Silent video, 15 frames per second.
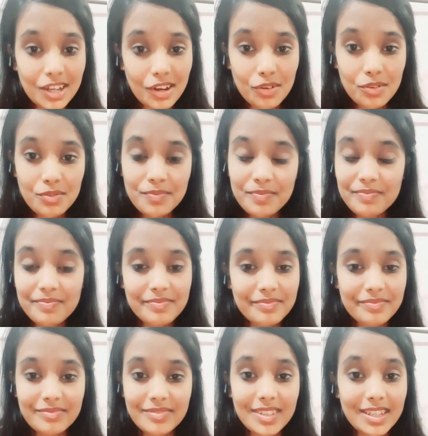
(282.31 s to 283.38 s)
now,
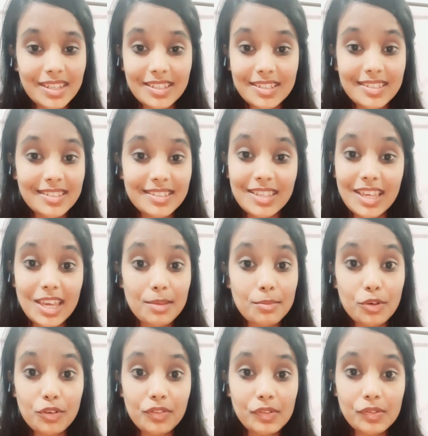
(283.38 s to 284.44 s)
then it's
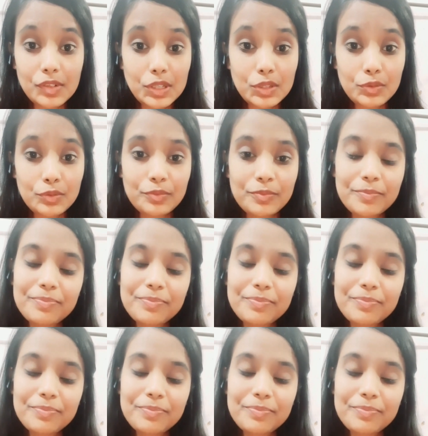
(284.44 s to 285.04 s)
game over for you.